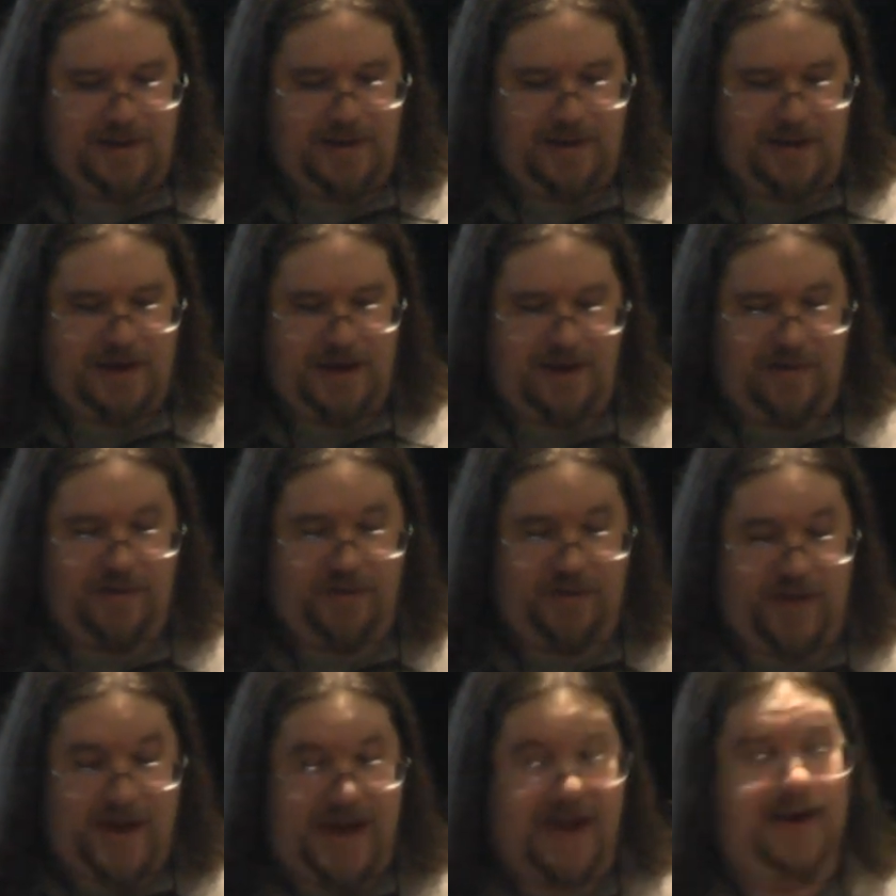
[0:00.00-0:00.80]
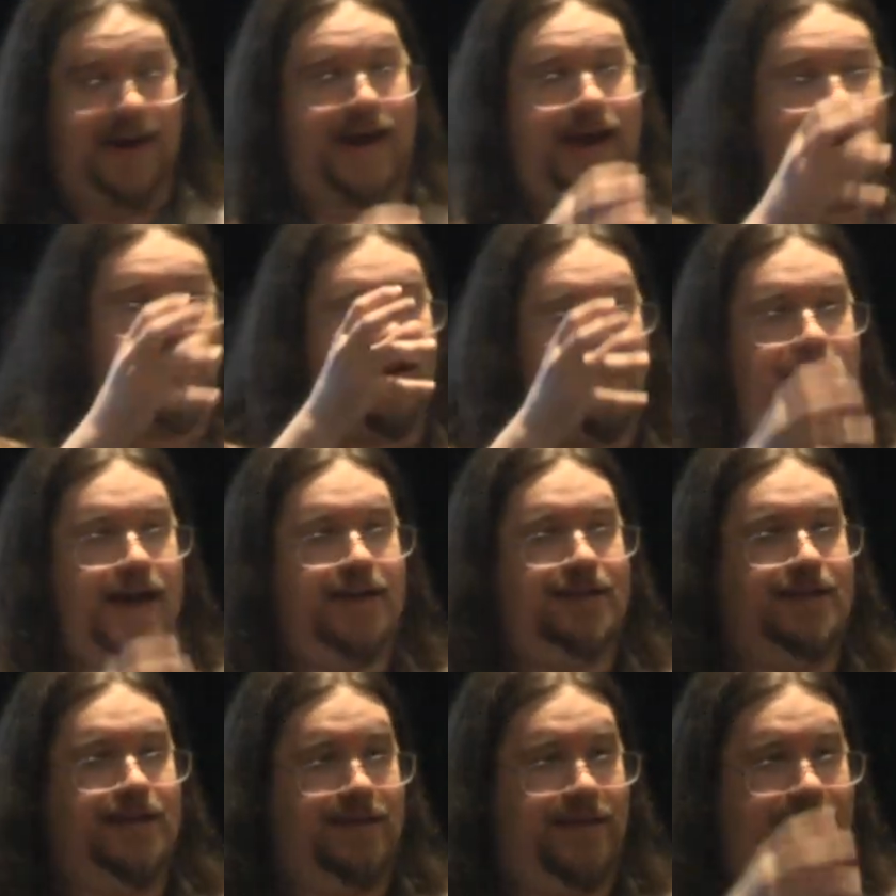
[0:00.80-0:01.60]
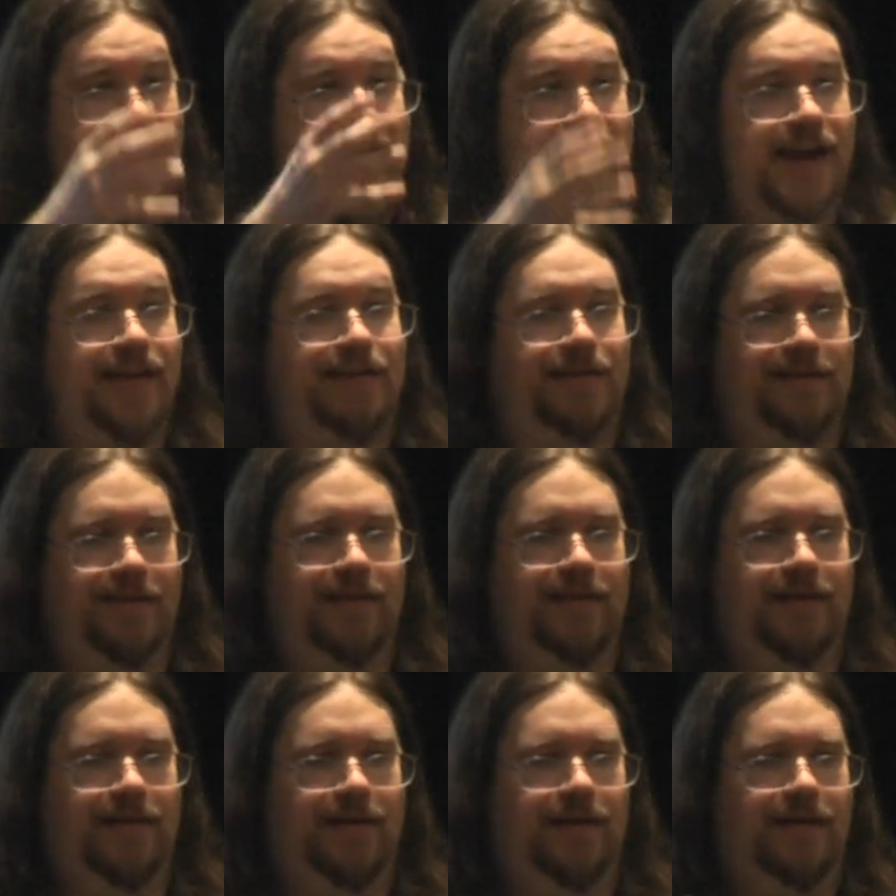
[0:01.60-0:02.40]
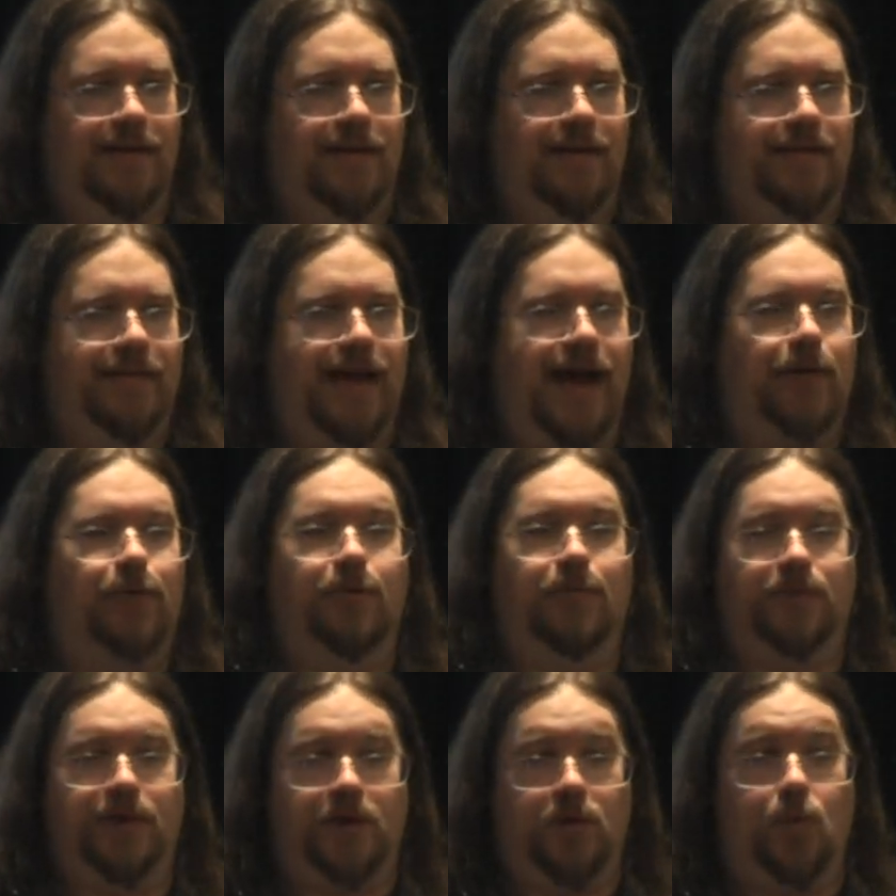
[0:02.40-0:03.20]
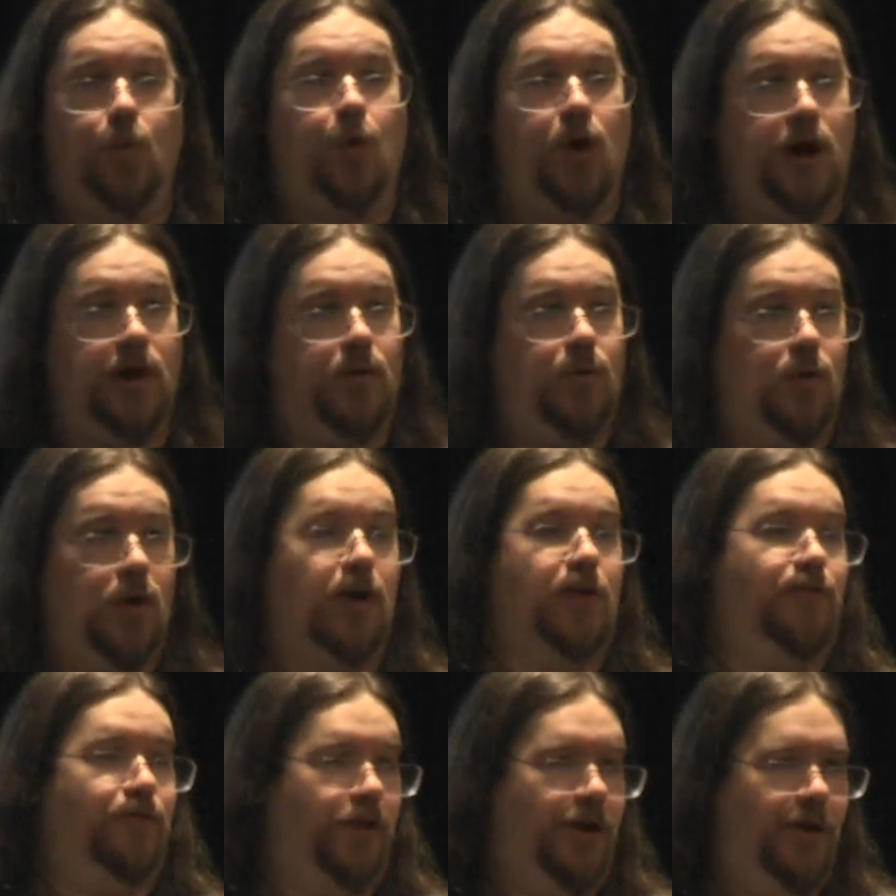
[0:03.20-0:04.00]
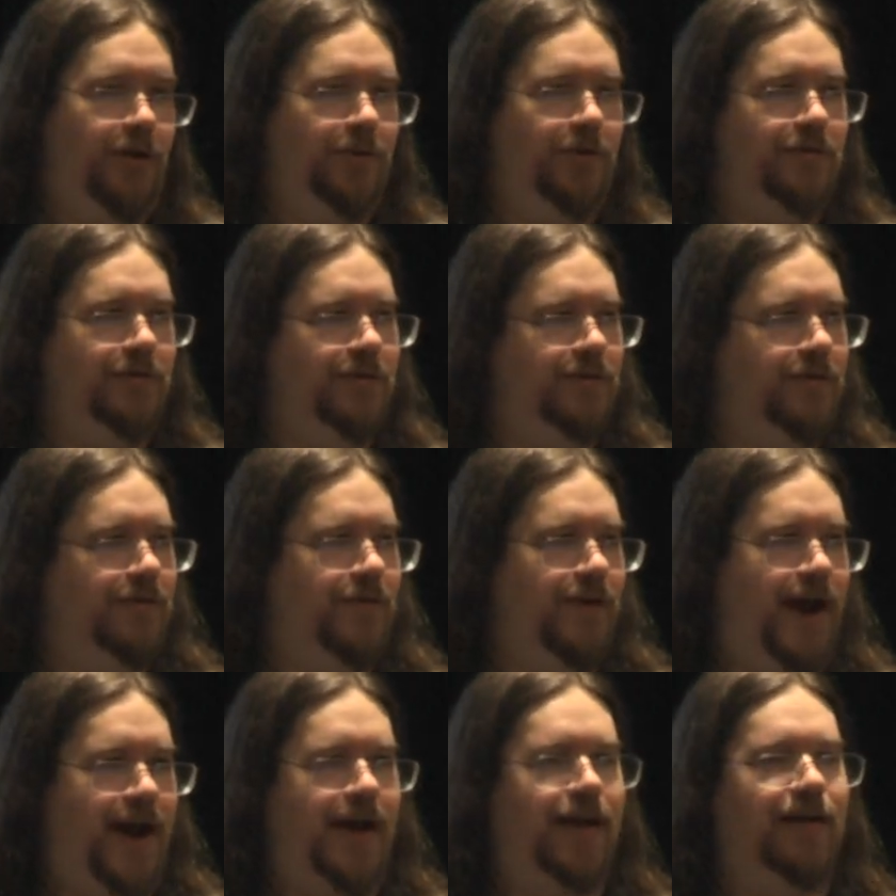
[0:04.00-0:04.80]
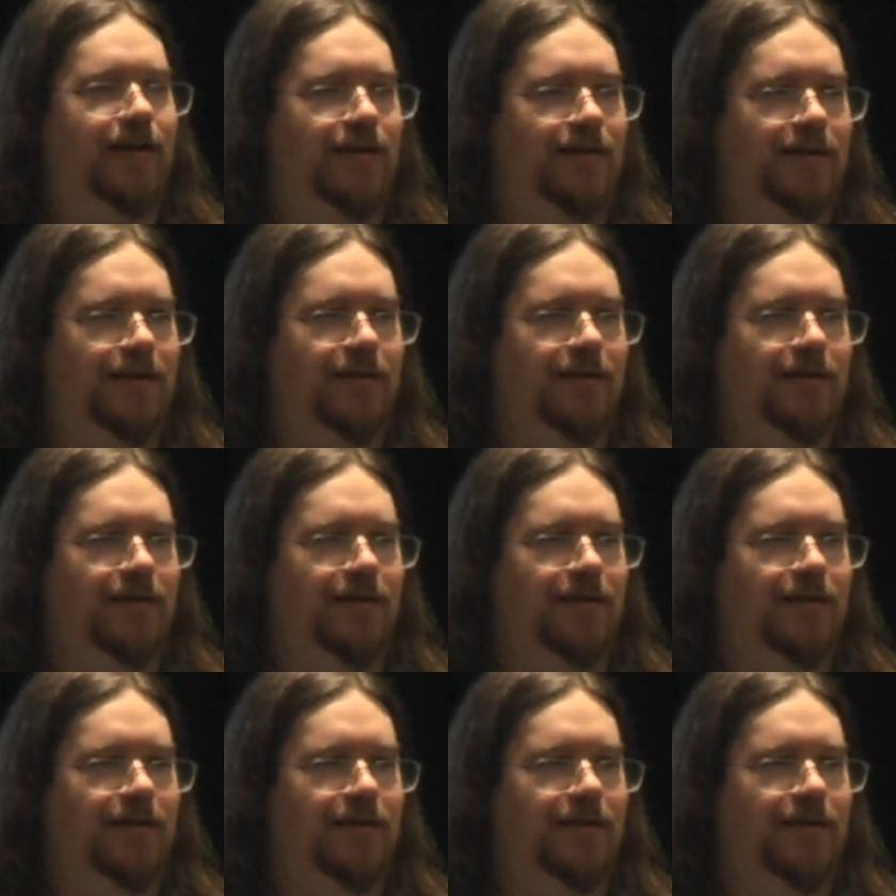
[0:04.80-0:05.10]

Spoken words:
and then analyzing that, that would be one workflow, right?